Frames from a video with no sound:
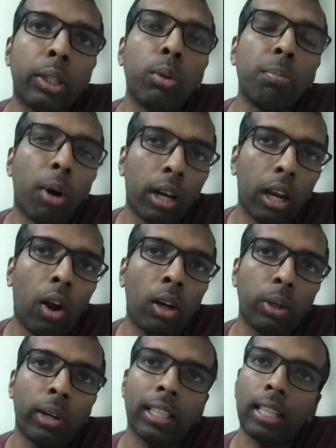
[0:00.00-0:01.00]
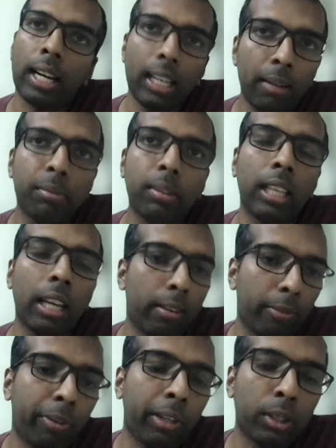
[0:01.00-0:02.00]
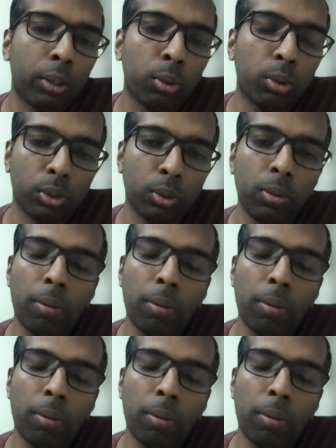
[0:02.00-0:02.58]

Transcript: model altogether, right? And they are free to do so.